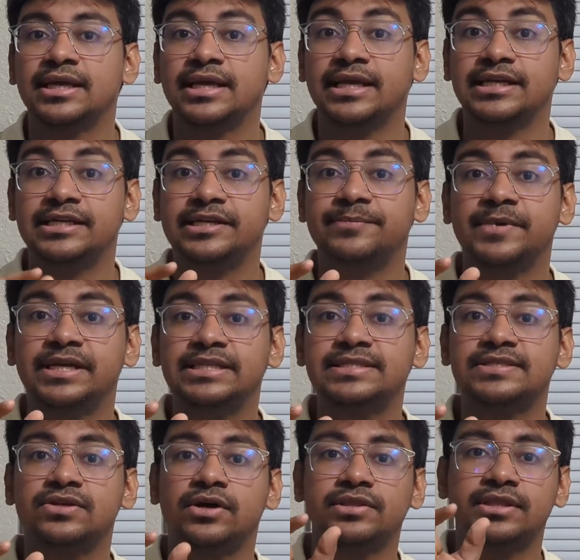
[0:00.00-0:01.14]
It
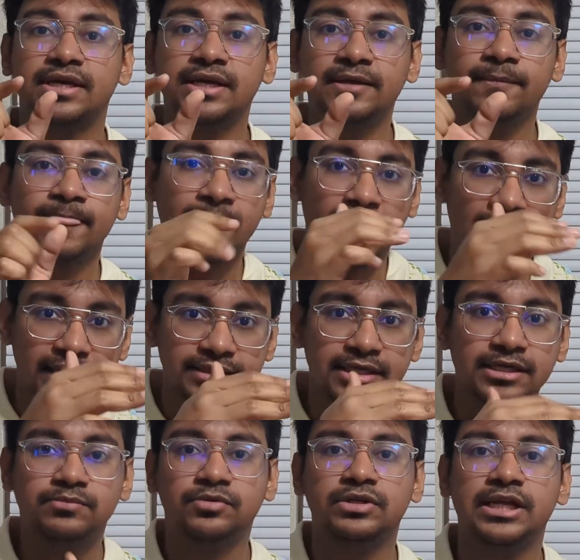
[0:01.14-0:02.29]
depends on the
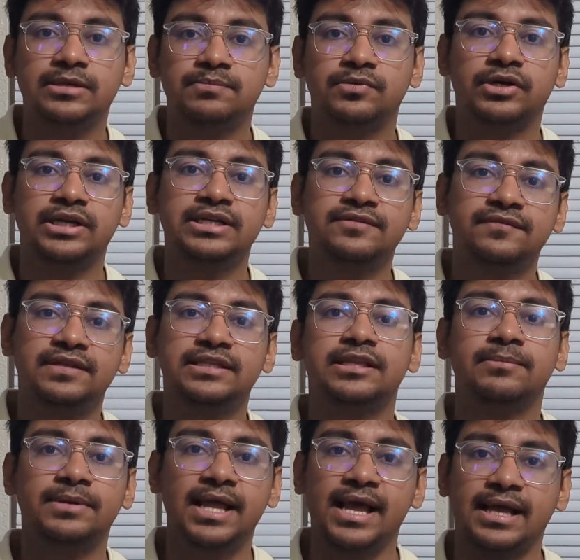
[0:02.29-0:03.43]
other bullet point fill in
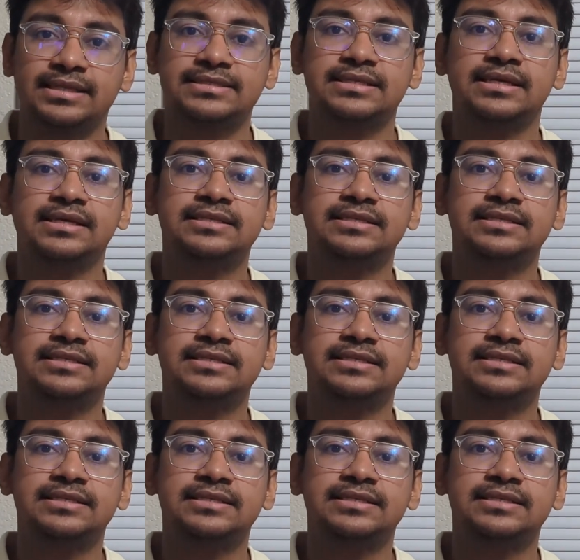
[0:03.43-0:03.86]
the blanks.